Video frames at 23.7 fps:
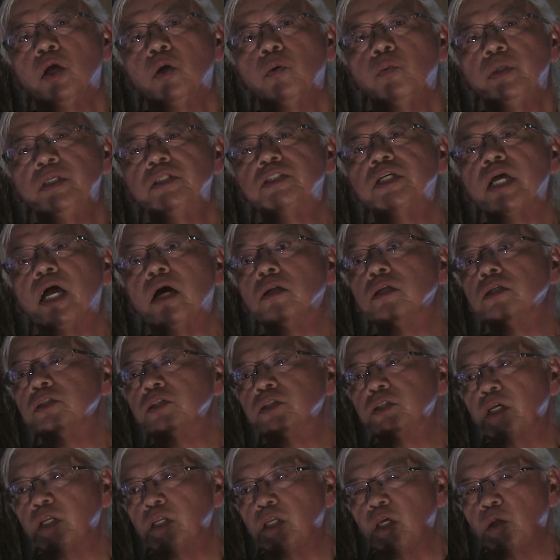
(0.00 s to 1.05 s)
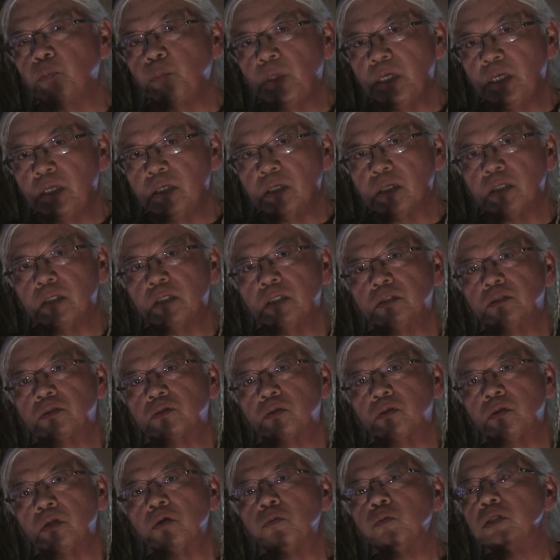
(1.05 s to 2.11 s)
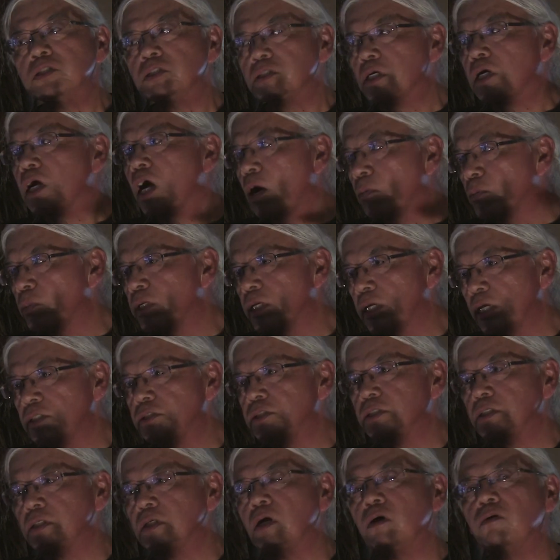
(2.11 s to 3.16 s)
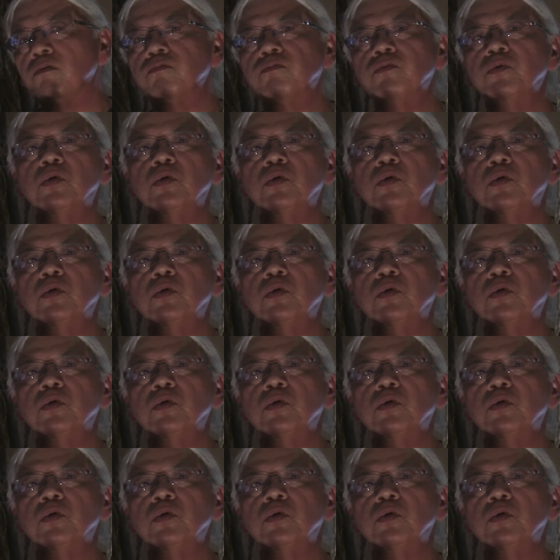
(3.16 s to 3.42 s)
We challenged it immediately. So there was a combination of,